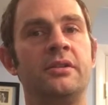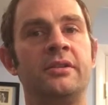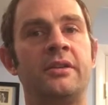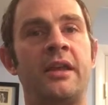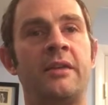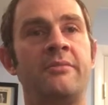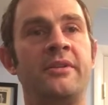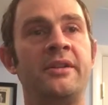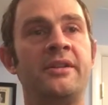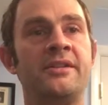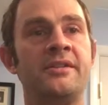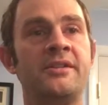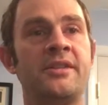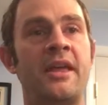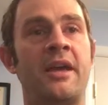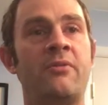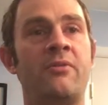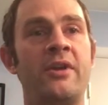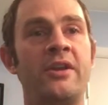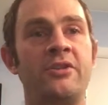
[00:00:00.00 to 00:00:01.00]
That means
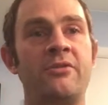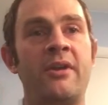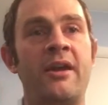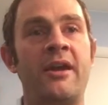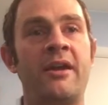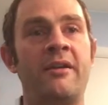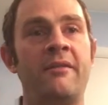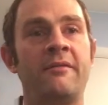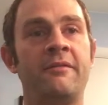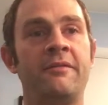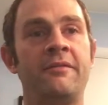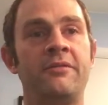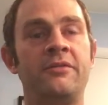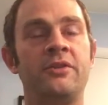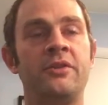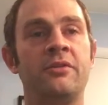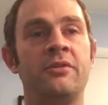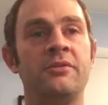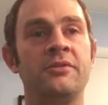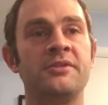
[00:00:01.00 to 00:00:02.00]
that way you have
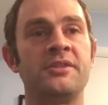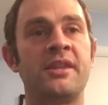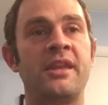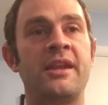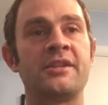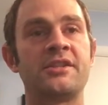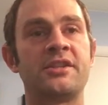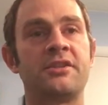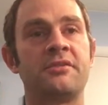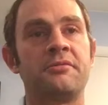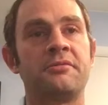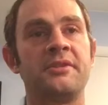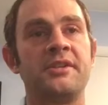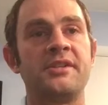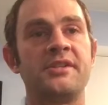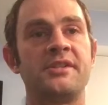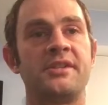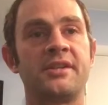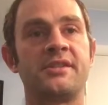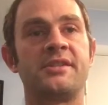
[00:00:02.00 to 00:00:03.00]
those last 3
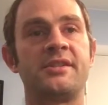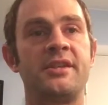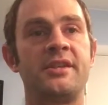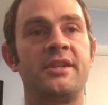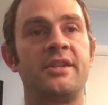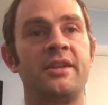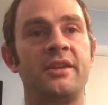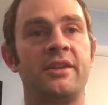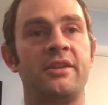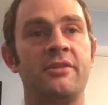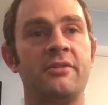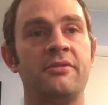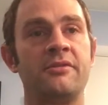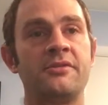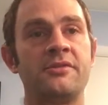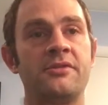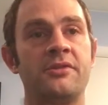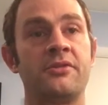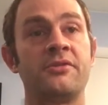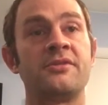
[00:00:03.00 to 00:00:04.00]
16th
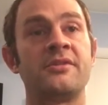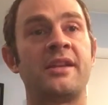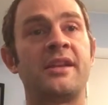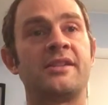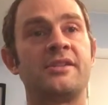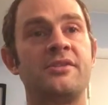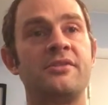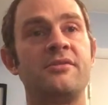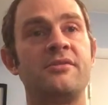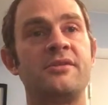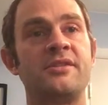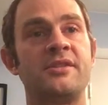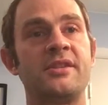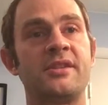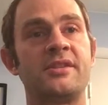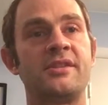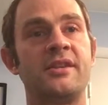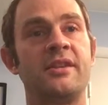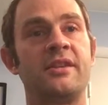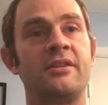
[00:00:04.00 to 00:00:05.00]
notes, or those last 2
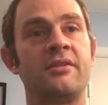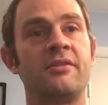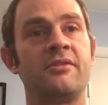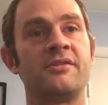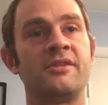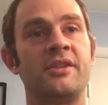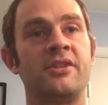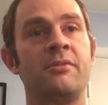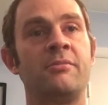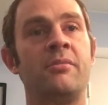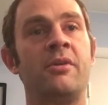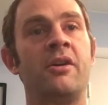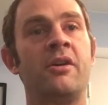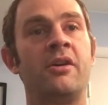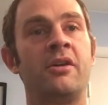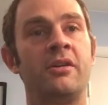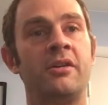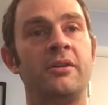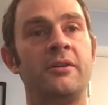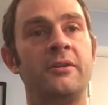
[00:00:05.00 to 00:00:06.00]
16th notes in the
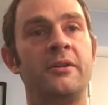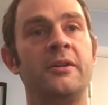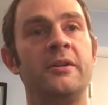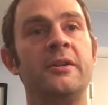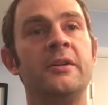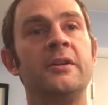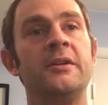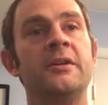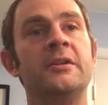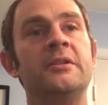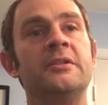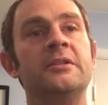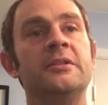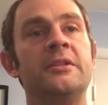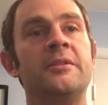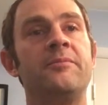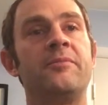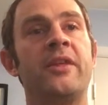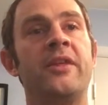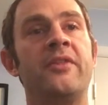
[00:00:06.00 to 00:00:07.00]
bar.
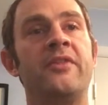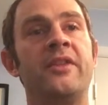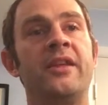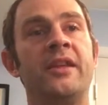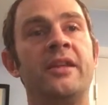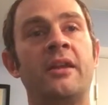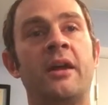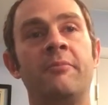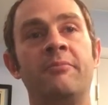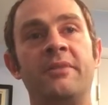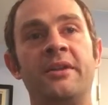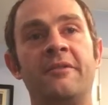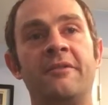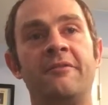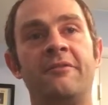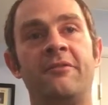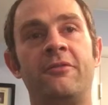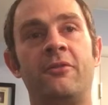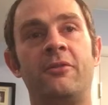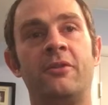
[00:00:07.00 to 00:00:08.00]
And then on beat
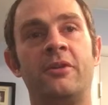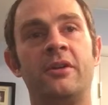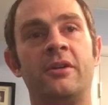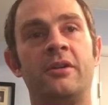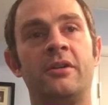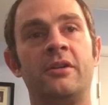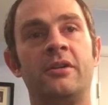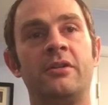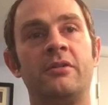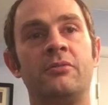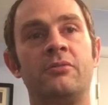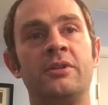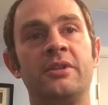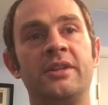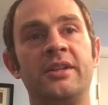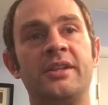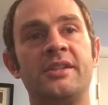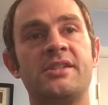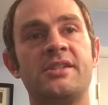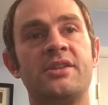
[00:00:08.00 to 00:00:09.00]
4,
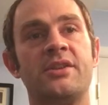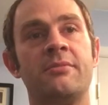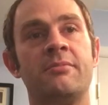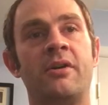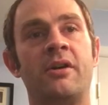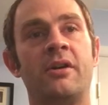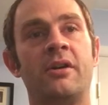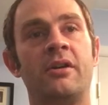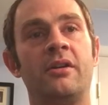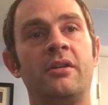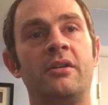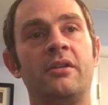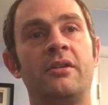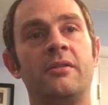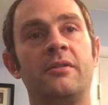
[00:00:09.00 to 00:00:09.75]
release the bar.